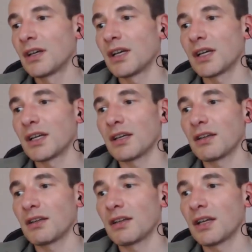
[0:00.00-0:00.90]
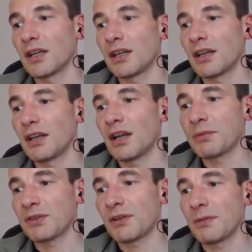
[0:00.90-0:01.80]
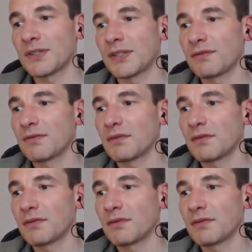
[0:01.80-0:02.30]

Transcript: uh, uh, app scripts,